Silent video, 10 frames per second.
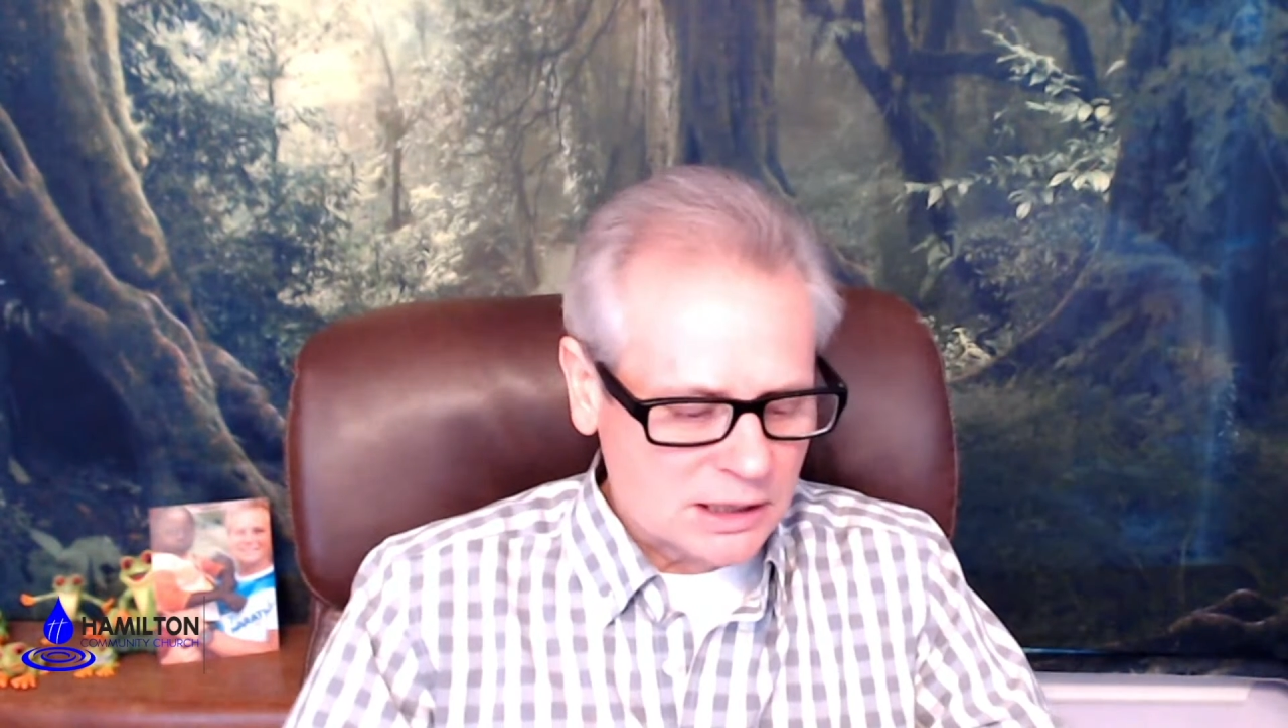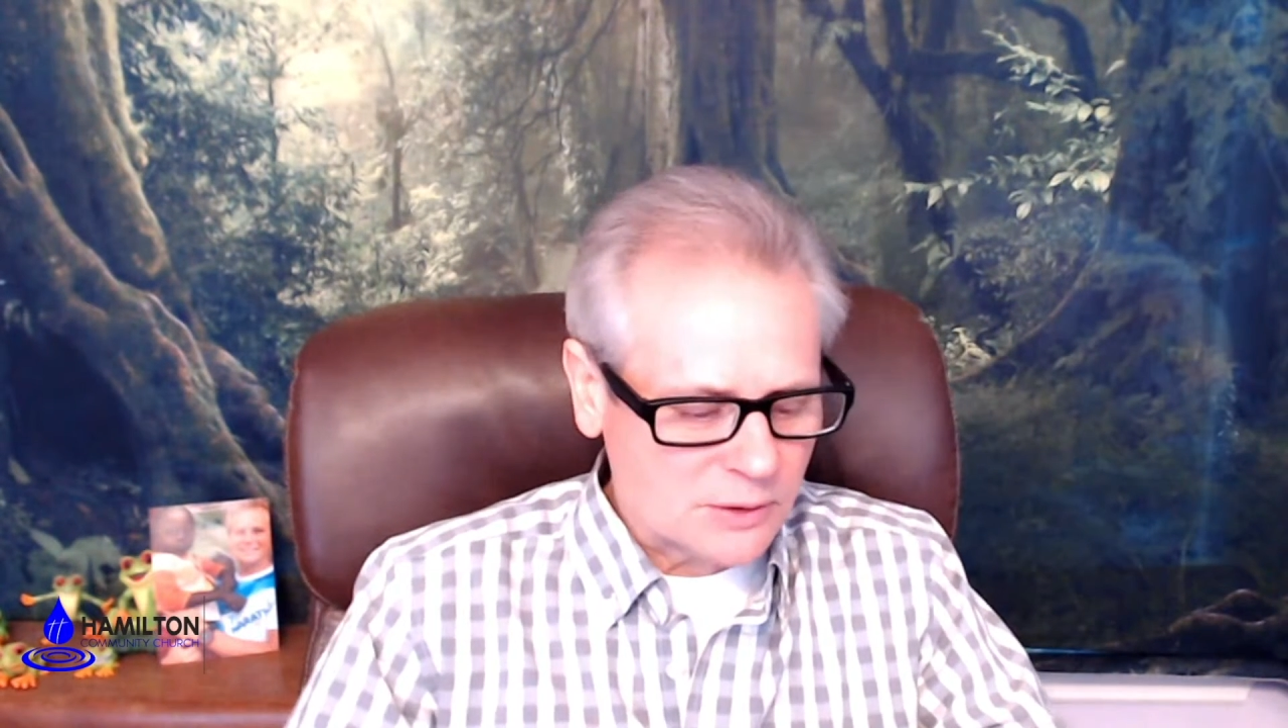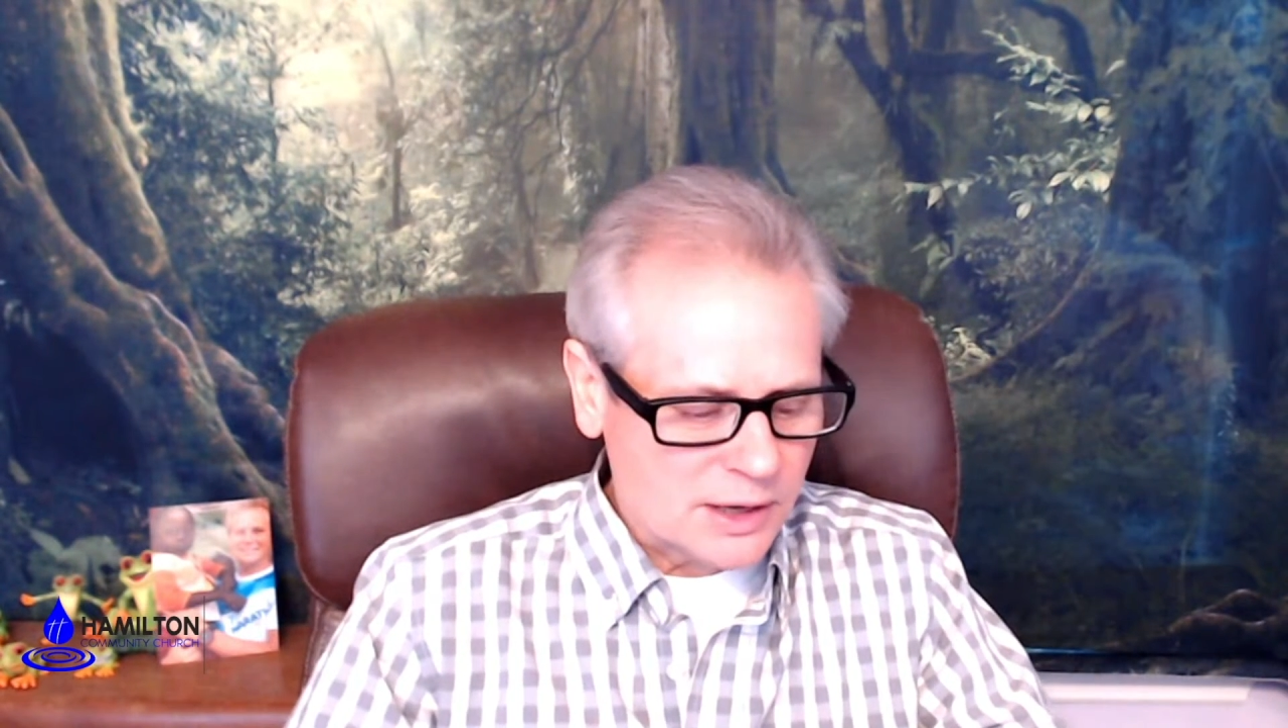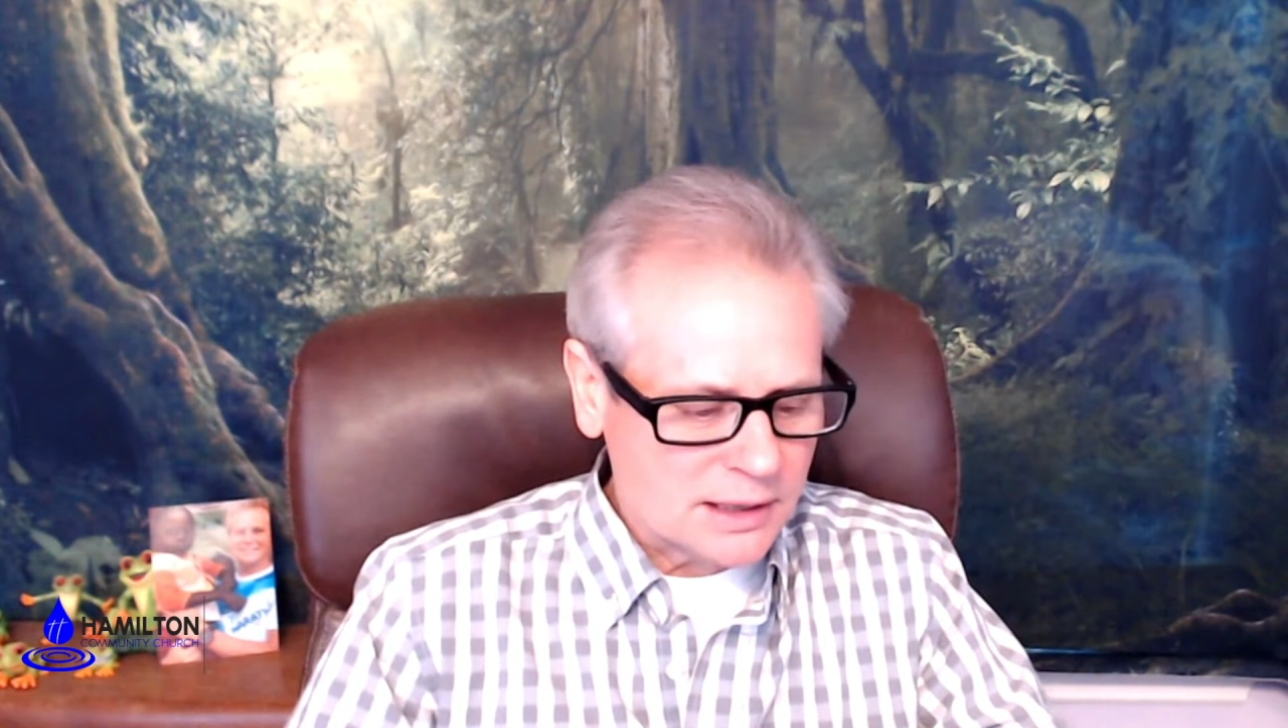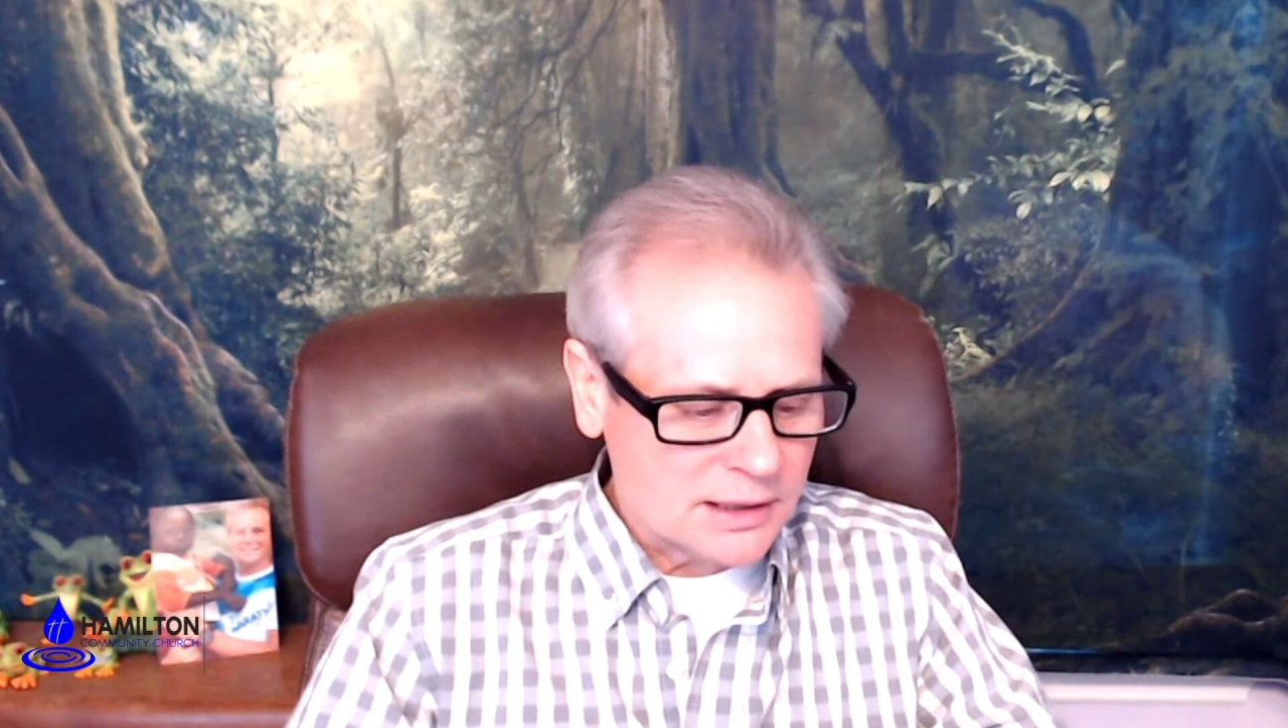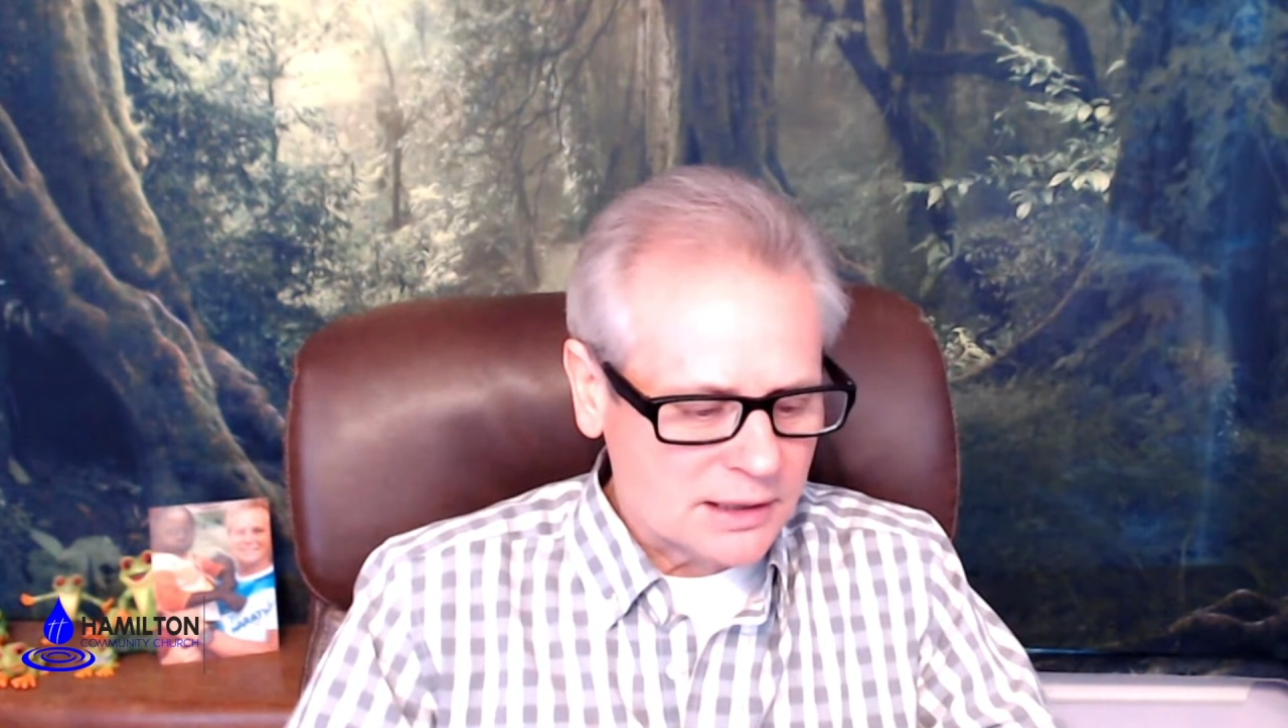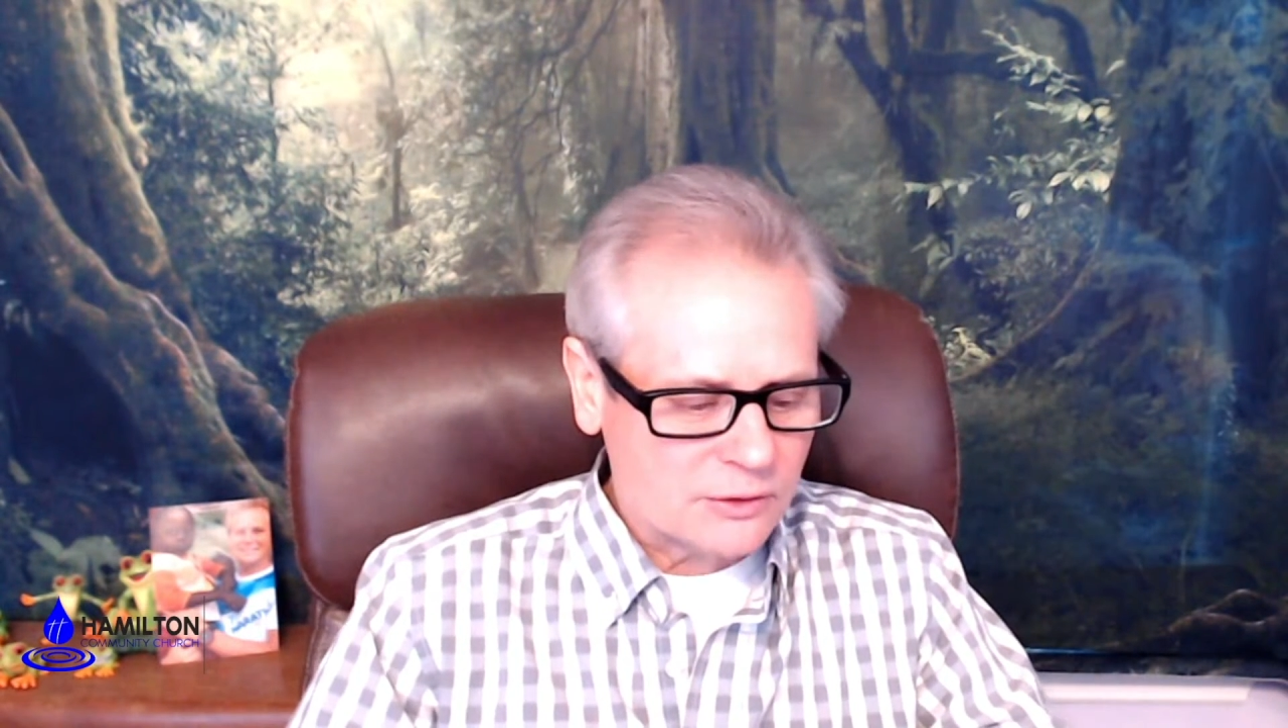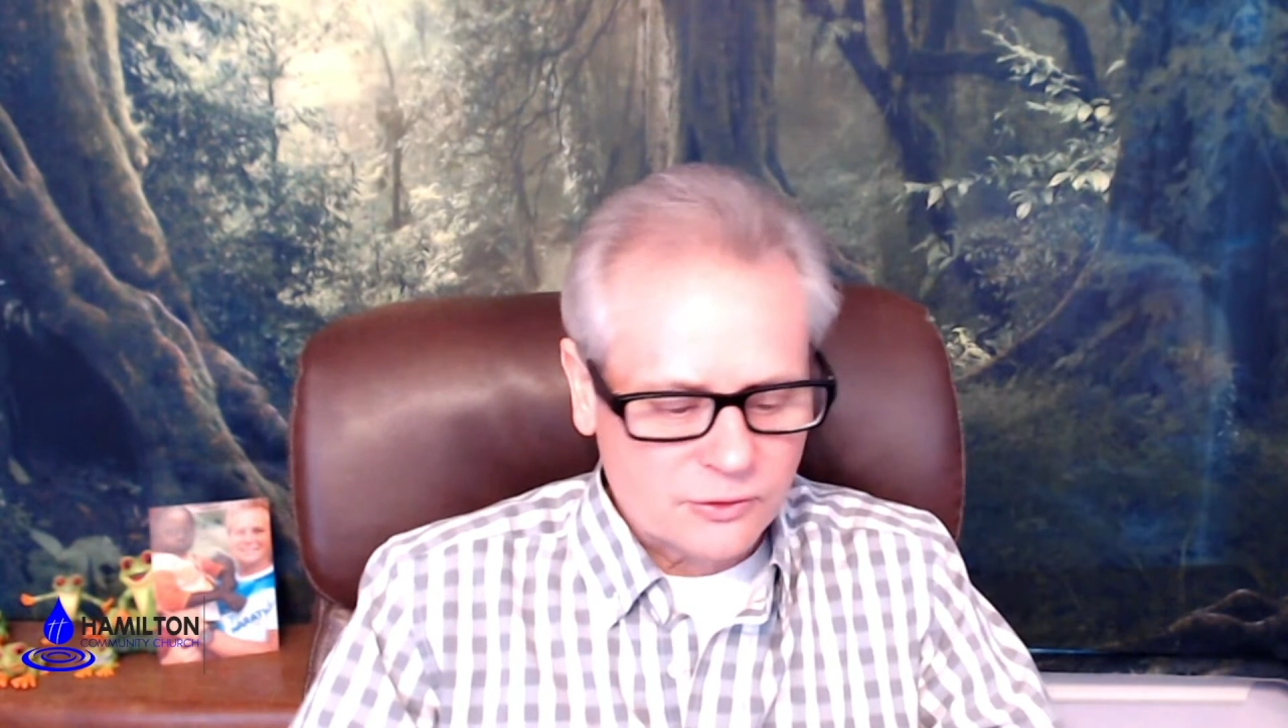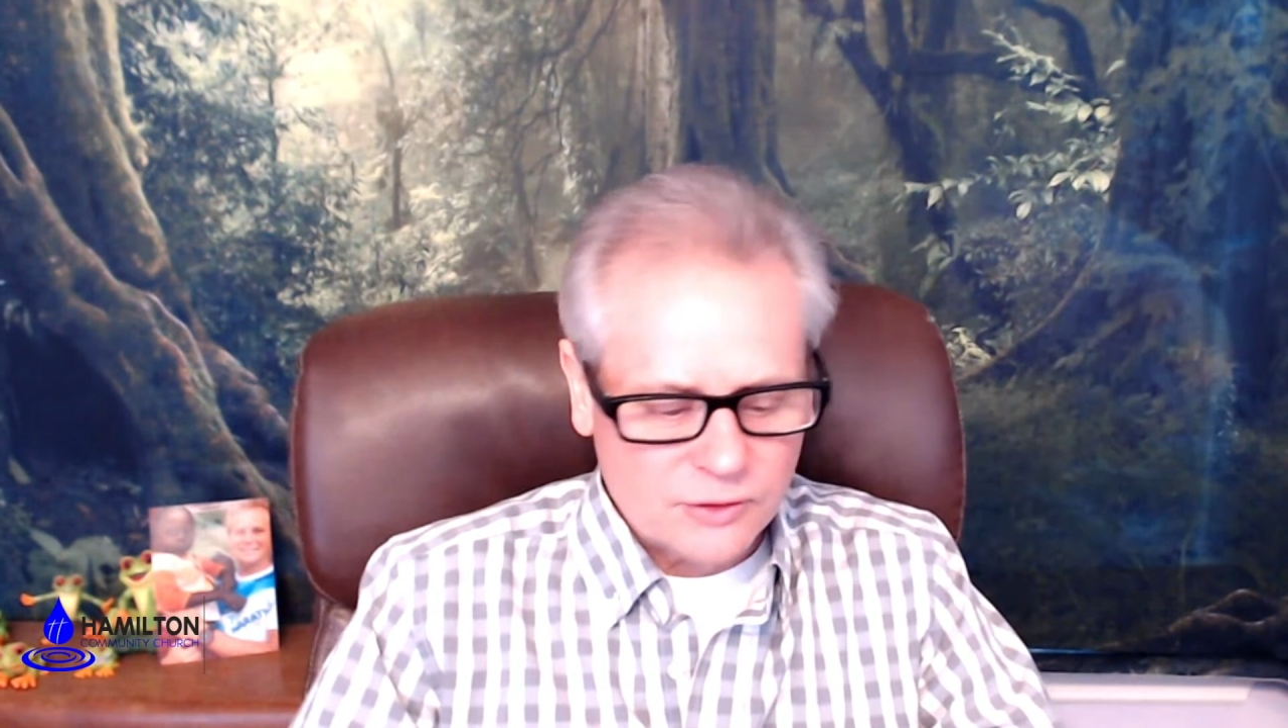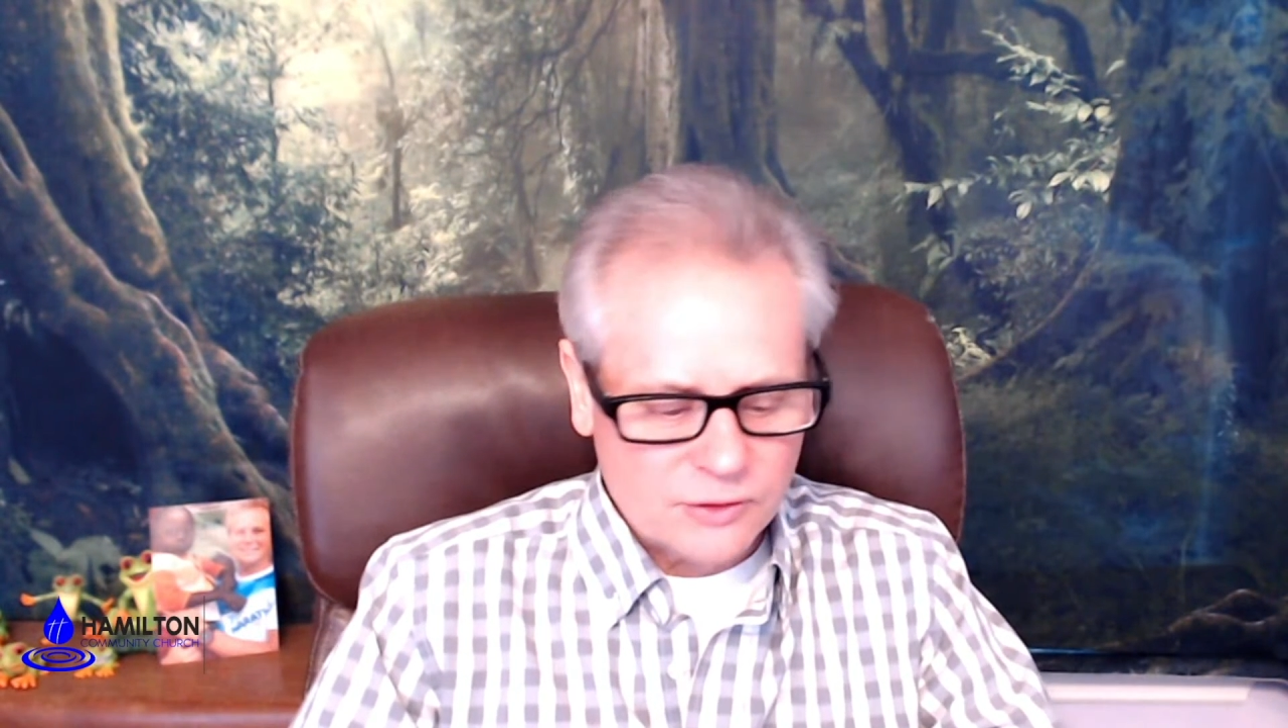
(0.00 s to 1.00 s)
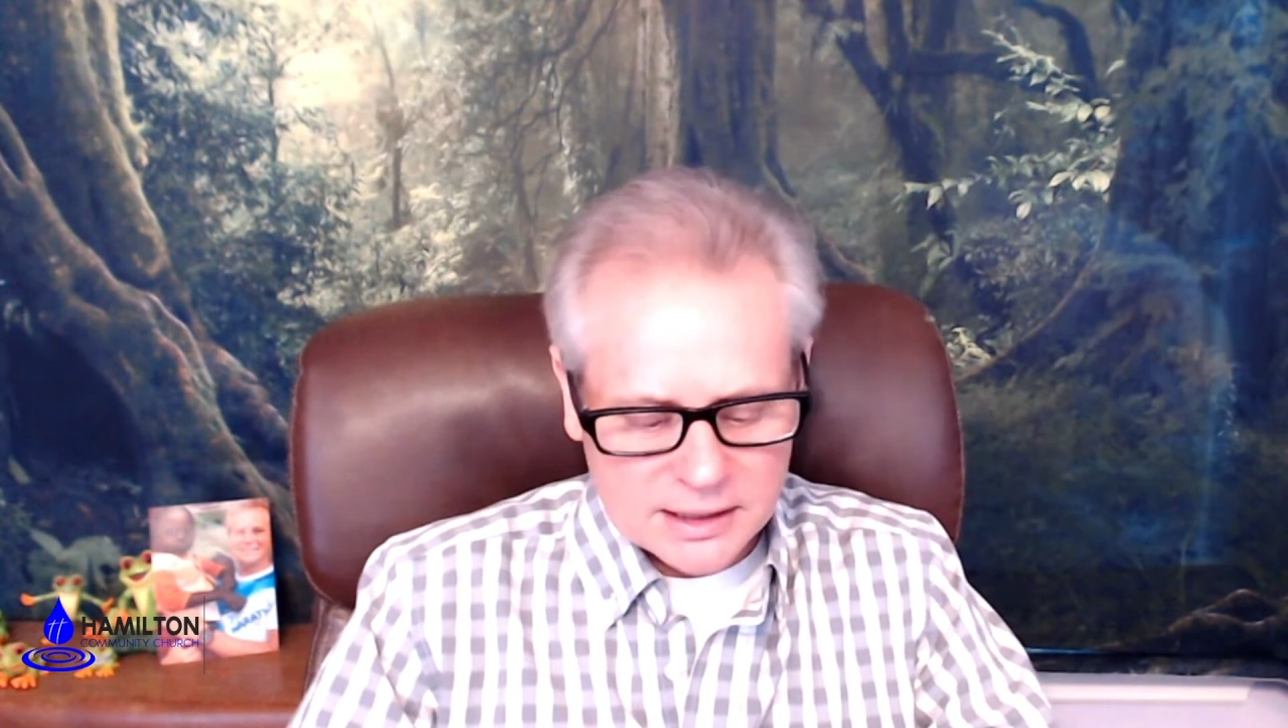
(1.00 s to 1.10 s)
right now Friday,